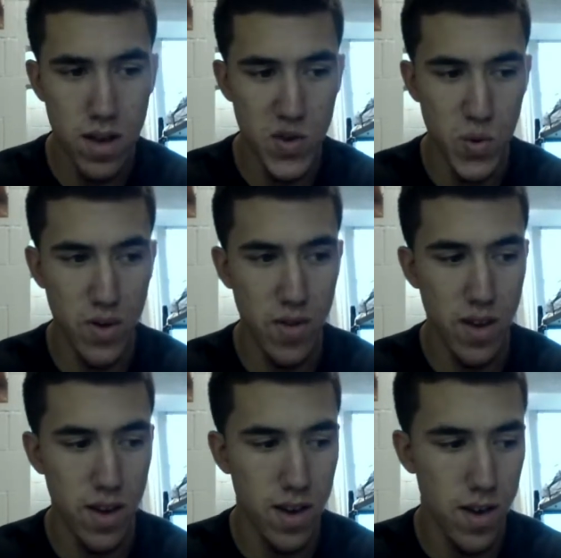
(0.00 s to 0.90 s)
it's
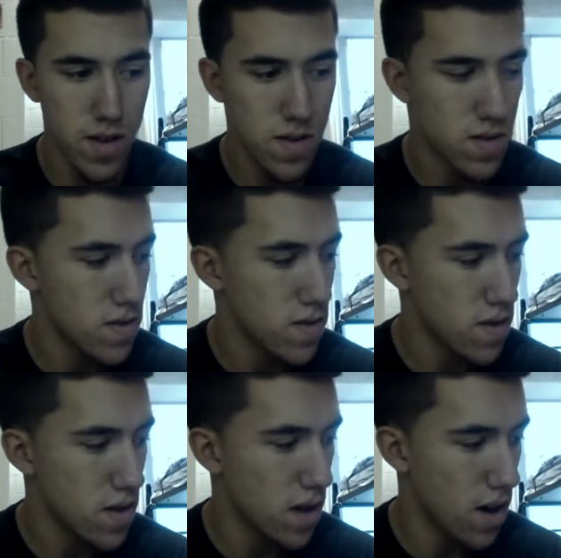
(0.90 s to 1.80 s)
really
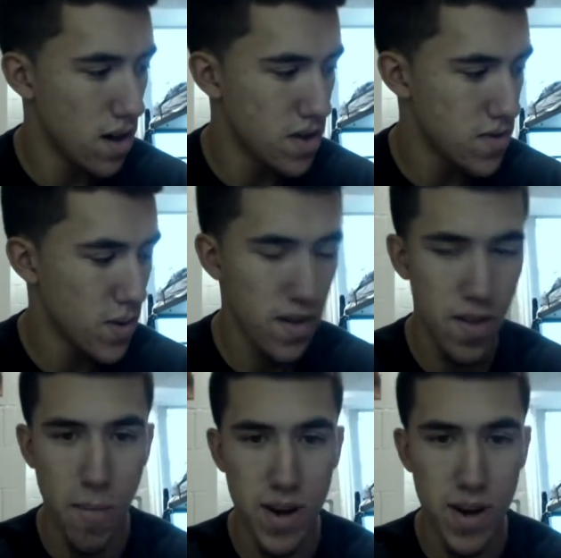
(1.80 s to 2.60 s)
the